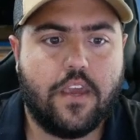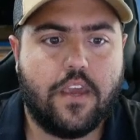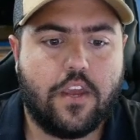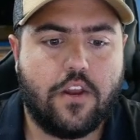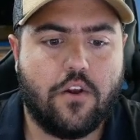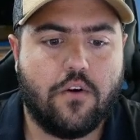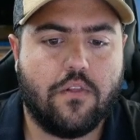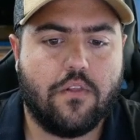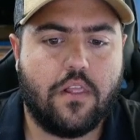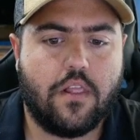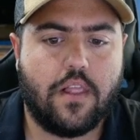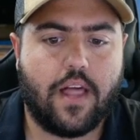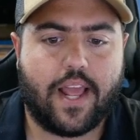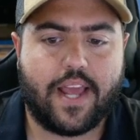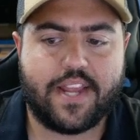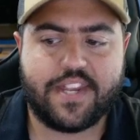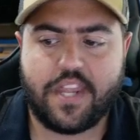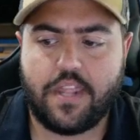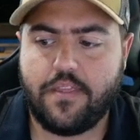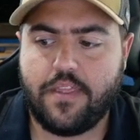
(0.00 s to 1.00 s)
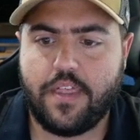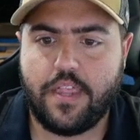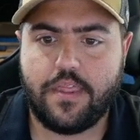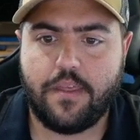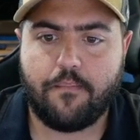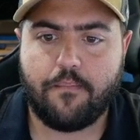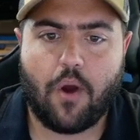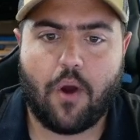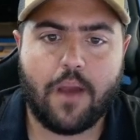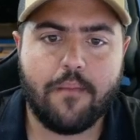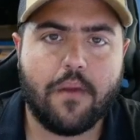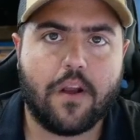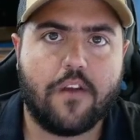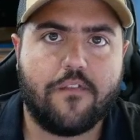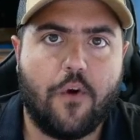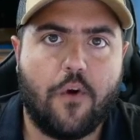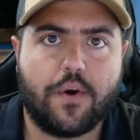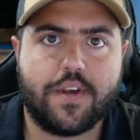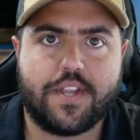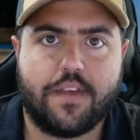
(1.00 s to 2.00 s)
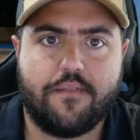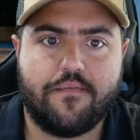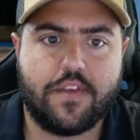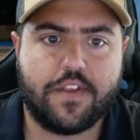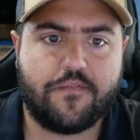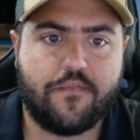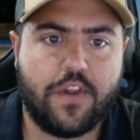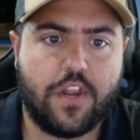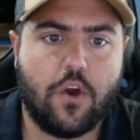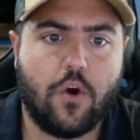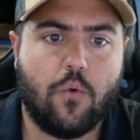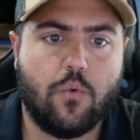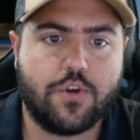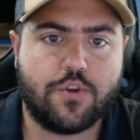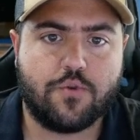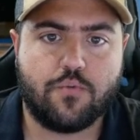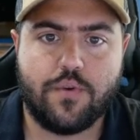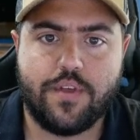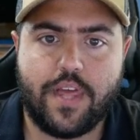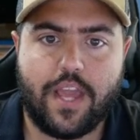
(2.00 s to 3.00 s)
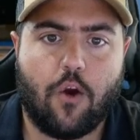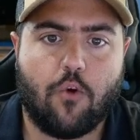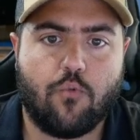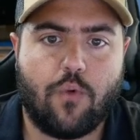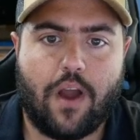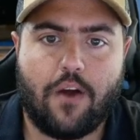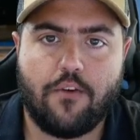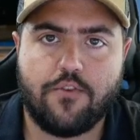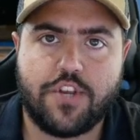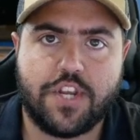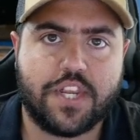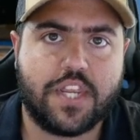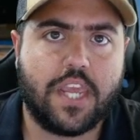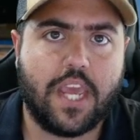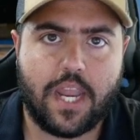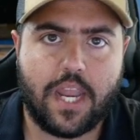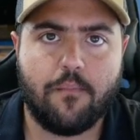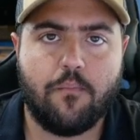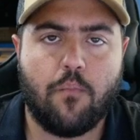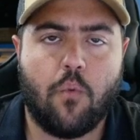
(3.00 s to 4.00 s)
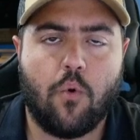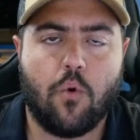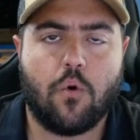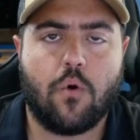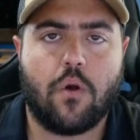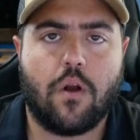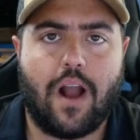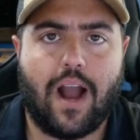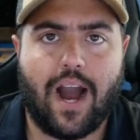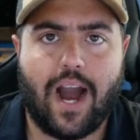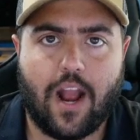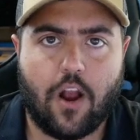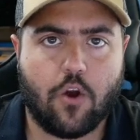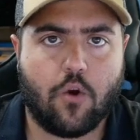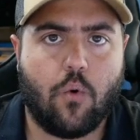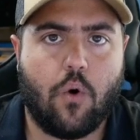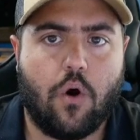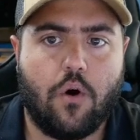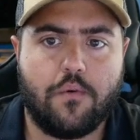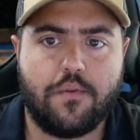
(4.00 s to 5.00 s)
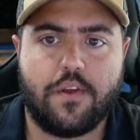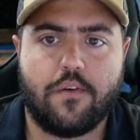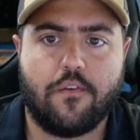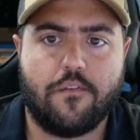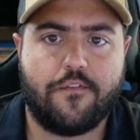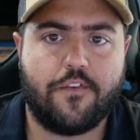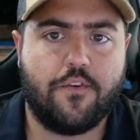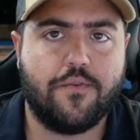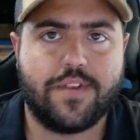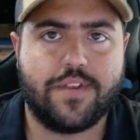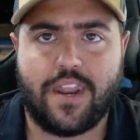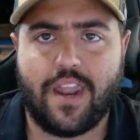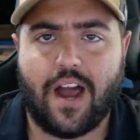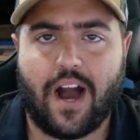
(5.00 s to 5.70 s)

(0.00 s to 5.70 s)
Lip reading: Like I said, the primary focus of this video was really around just getting more higher quality reviews and